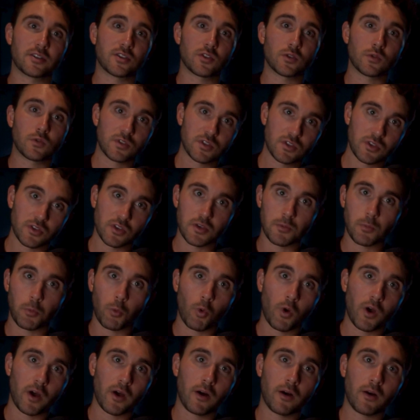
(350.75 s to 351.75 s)
to
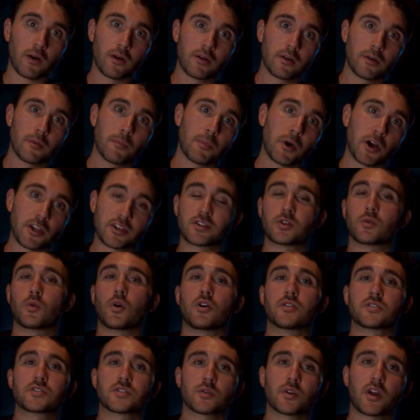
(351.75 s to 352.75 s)
sleep well, but
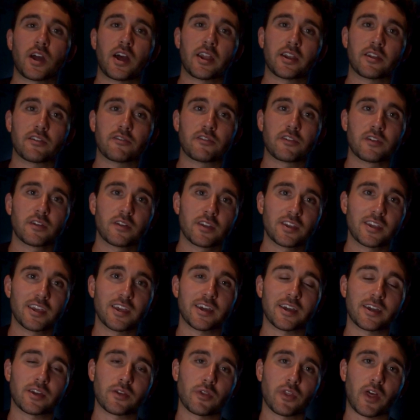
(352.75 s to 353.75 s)
to also kind of
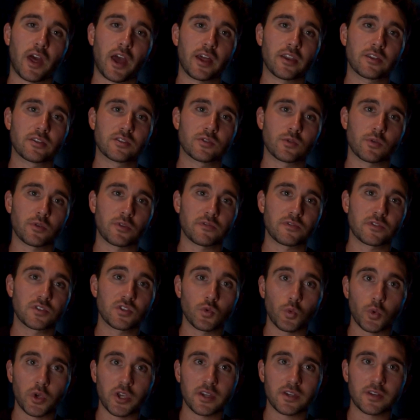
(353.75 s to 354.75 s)
kick that sort of
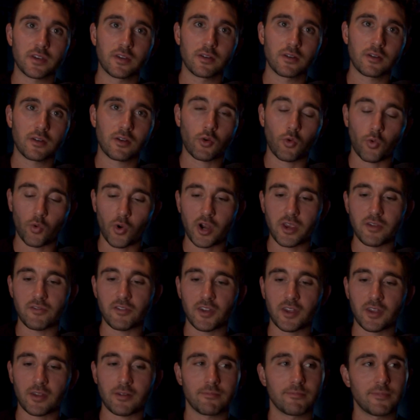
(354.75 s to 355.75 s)
sweet
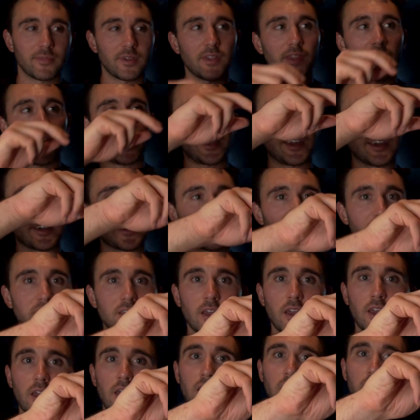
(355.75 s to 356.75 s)
craving in that
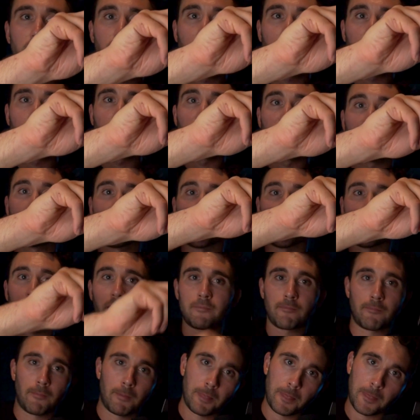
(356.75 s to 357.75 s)
case. Moving
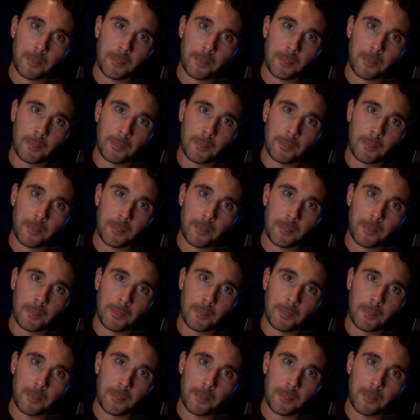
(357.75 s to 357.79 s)
on.